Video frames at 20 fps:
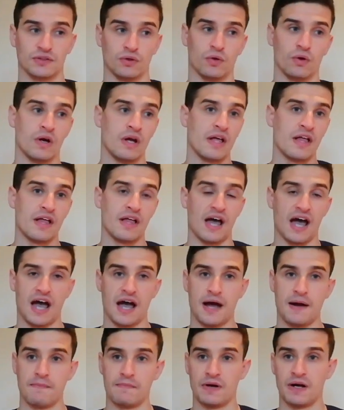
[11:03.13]
or
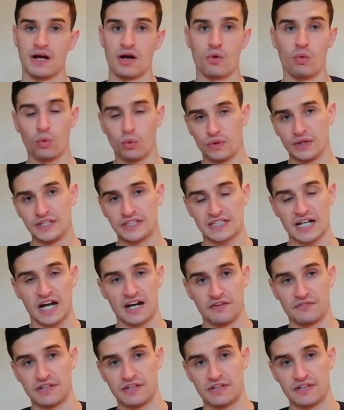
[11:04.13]
all these kind